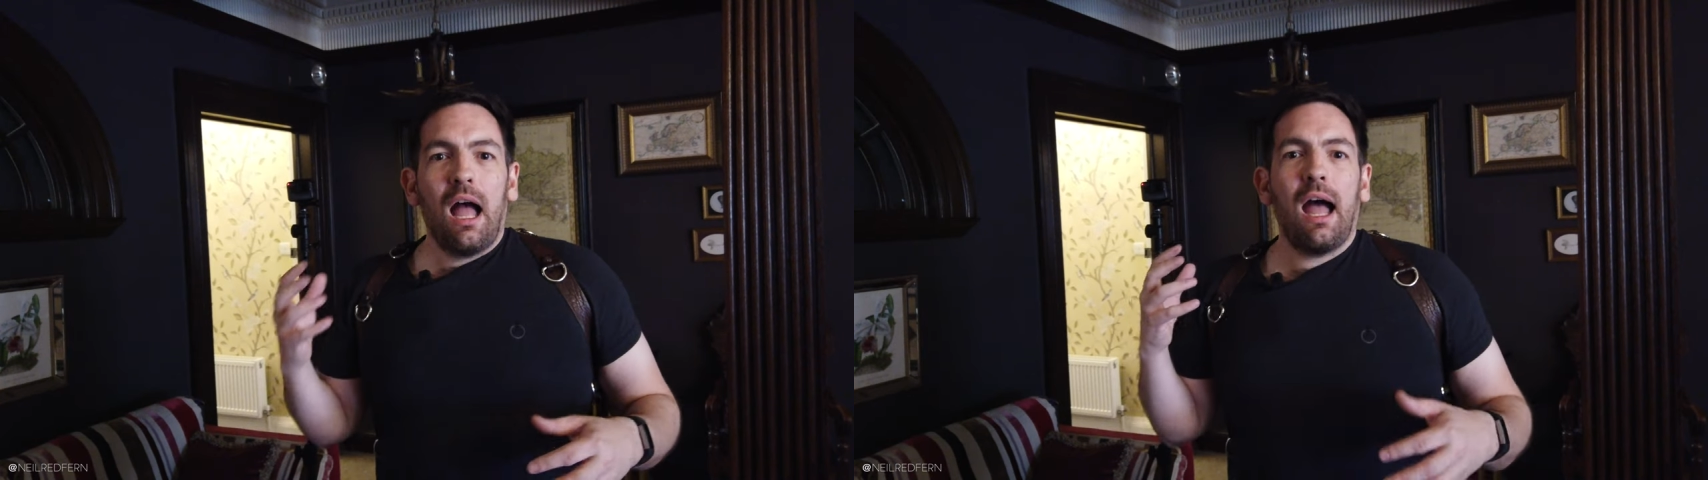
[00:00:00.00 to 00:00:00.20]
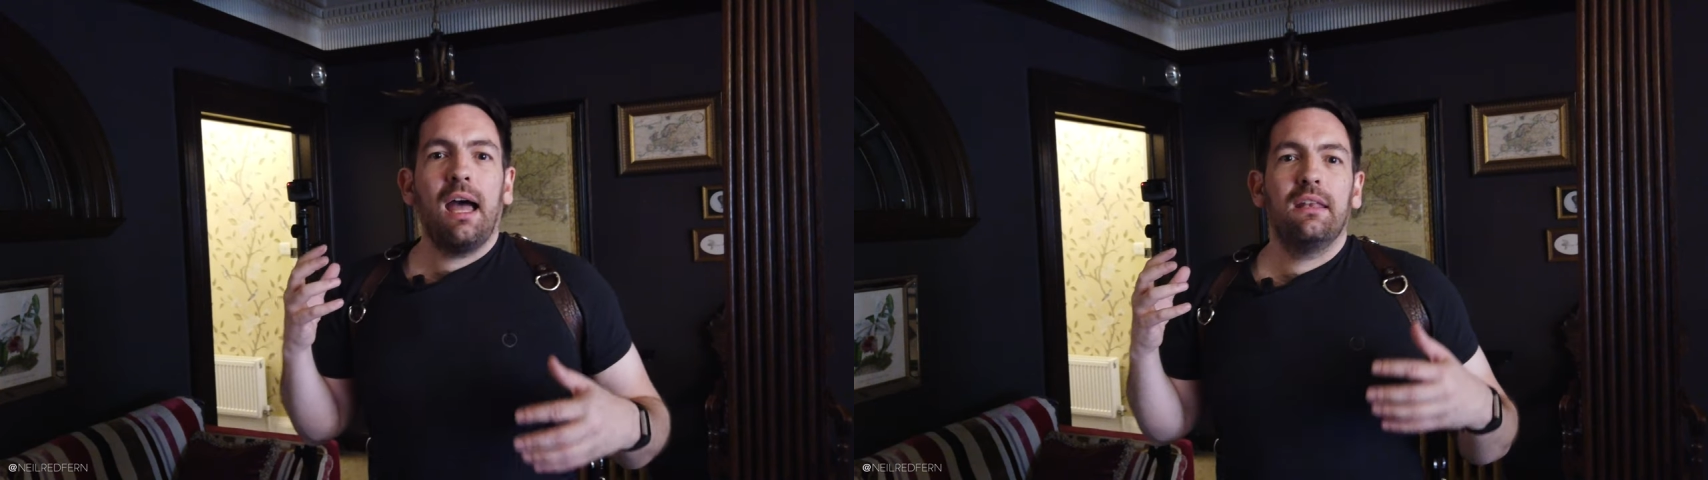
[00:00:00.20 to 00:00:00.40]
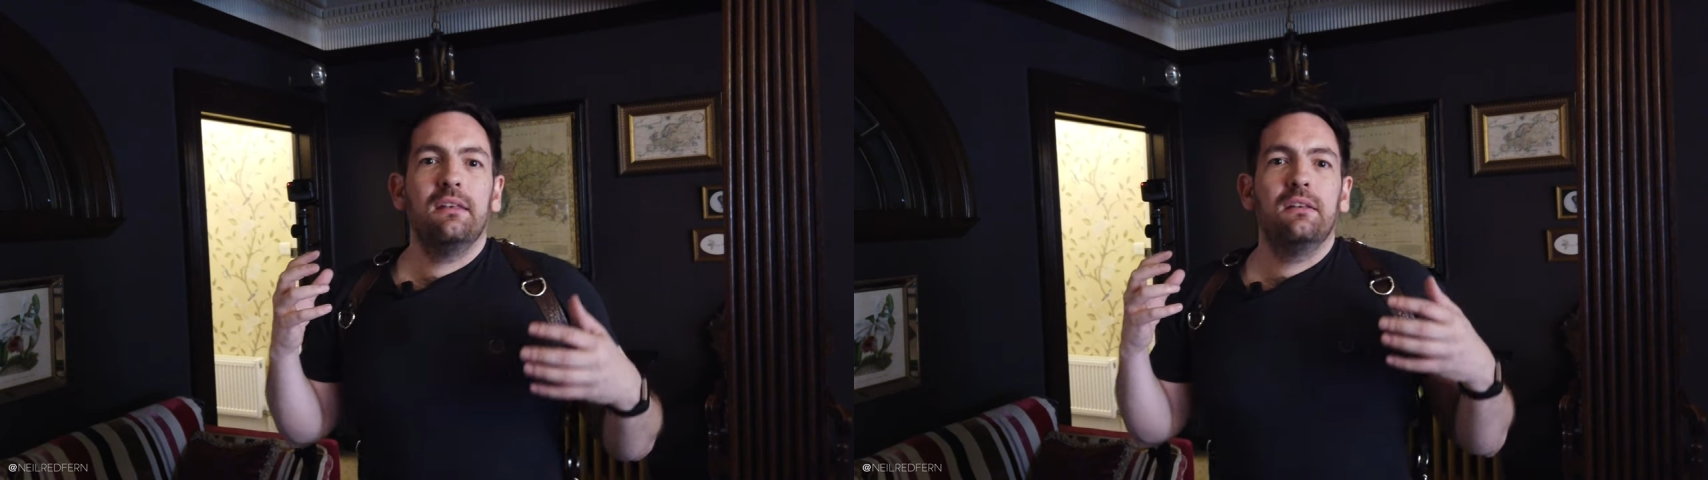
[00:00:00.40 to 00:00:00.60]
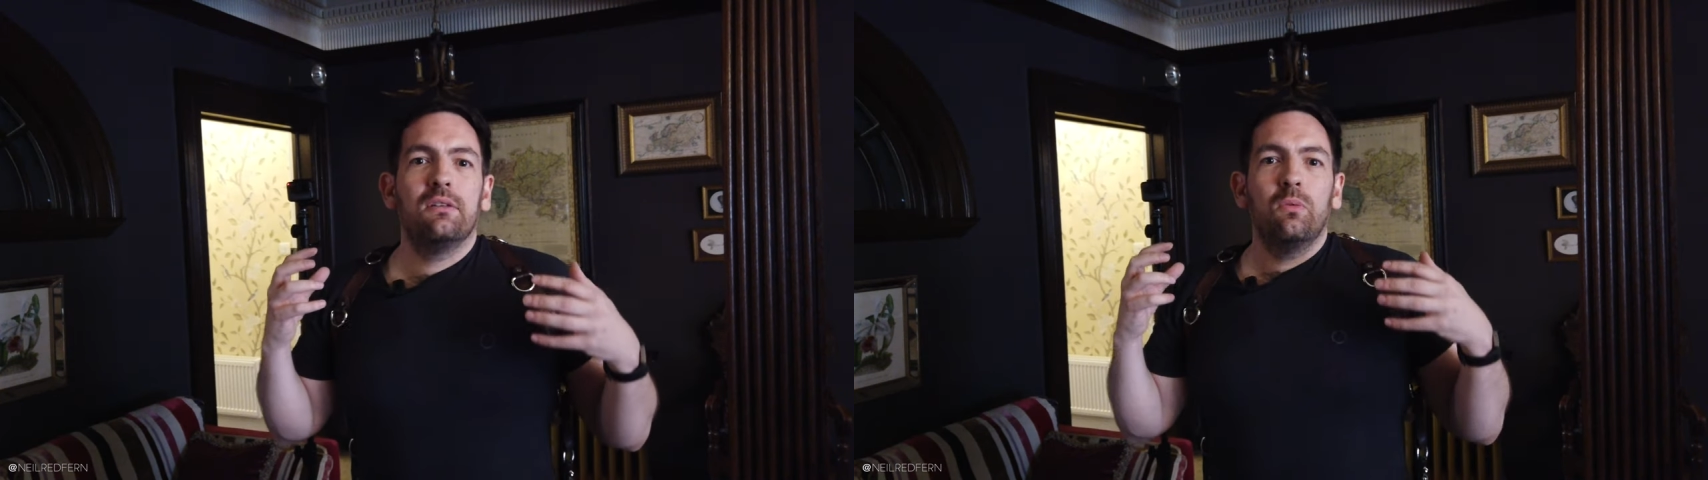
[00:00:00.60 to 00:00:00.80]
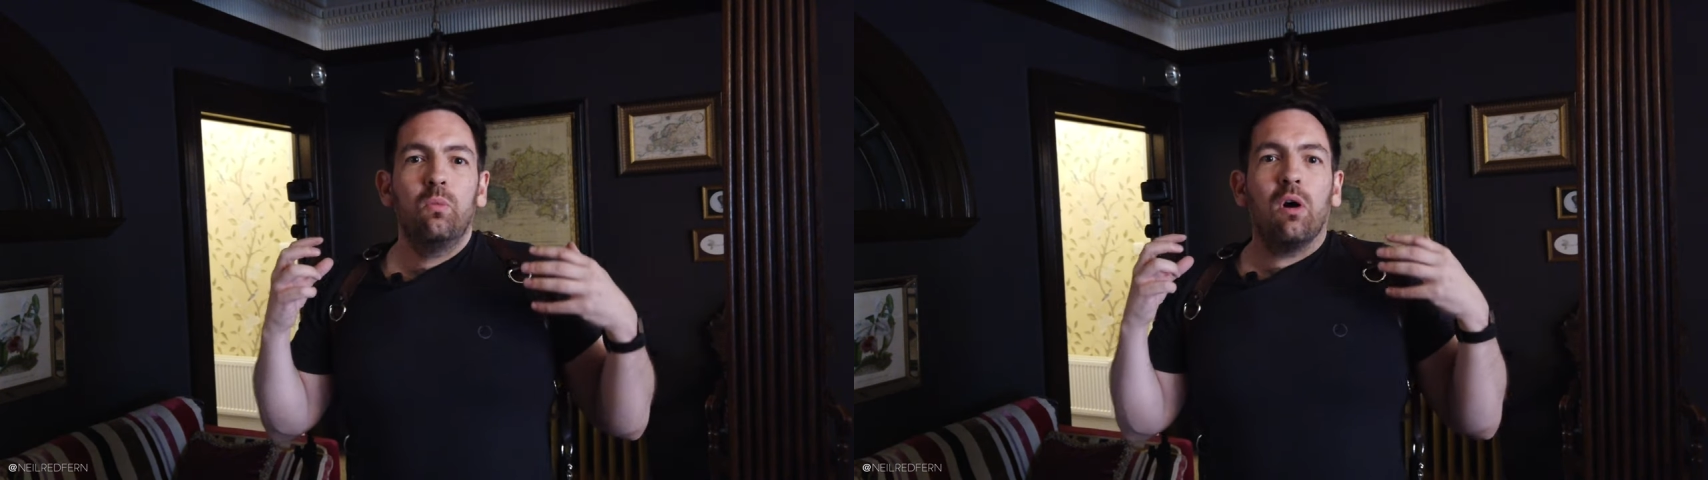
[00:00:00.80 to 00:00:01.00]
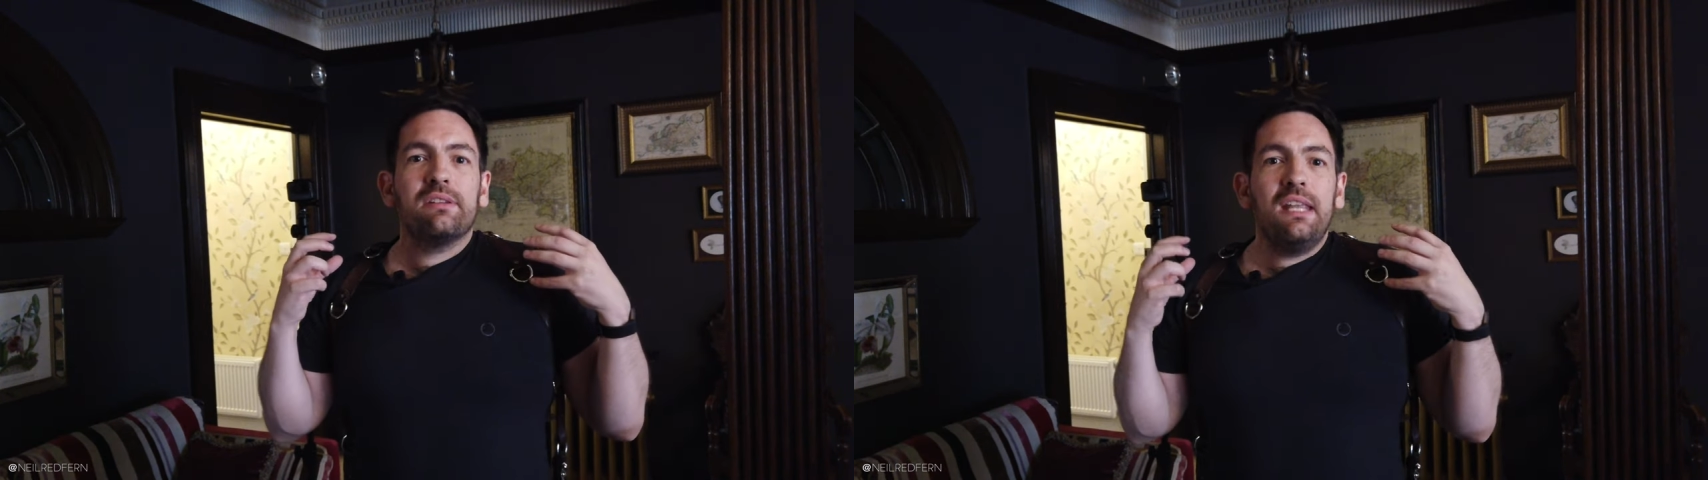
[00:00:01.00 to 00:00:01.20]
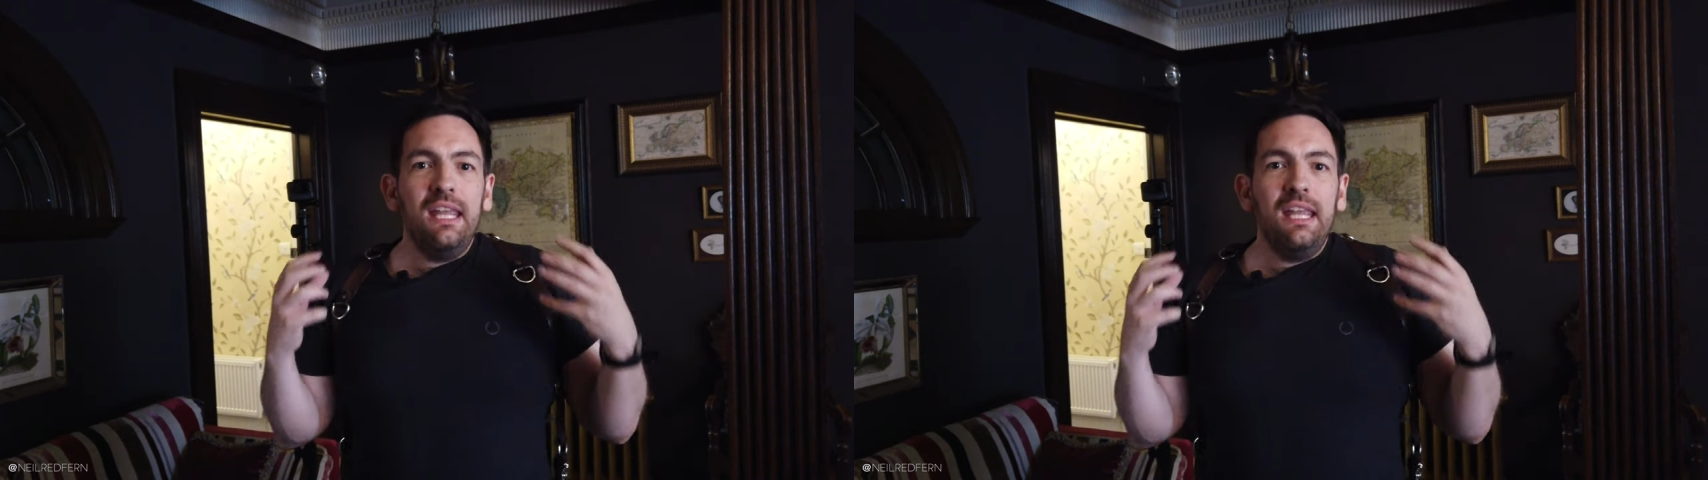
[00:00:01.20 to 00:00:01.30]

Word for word: and what's